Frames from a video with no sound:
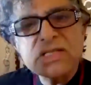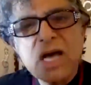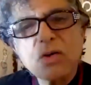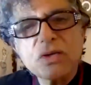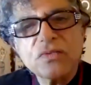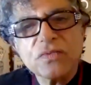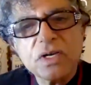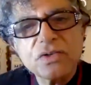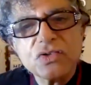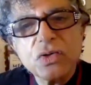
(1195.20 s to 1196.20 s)
goes out
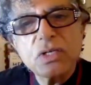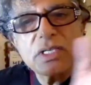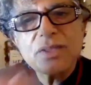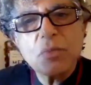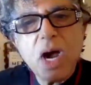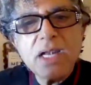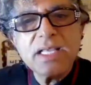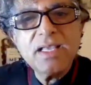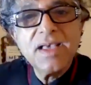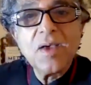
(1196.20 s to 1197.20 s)
of control in the
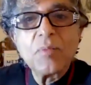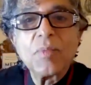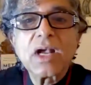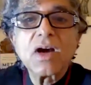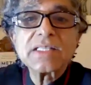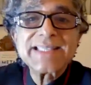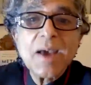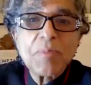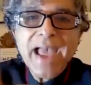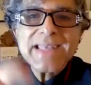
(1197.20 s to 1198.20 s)
body because
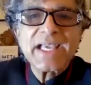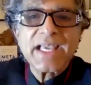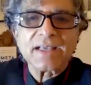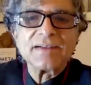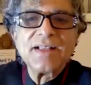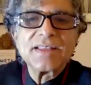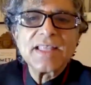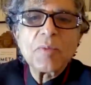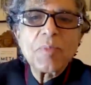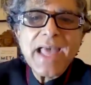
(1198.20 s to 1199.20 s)
they are panicking.
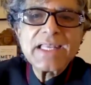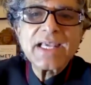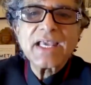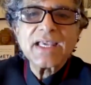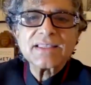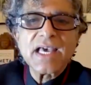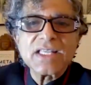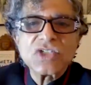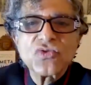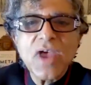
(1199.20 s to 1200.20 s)
They're panicking,
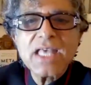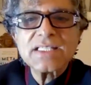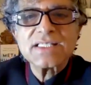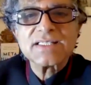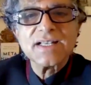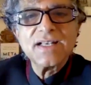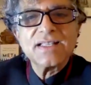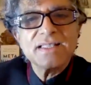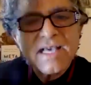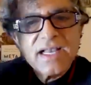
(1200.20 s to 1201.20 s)
they're stressed,
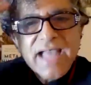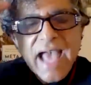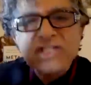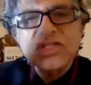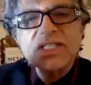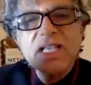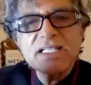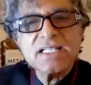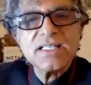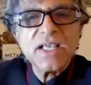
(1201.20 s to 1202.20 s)
they're
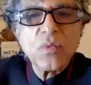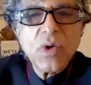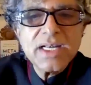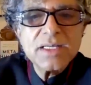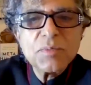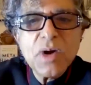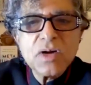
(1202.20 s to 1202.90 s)
agitated, they're worried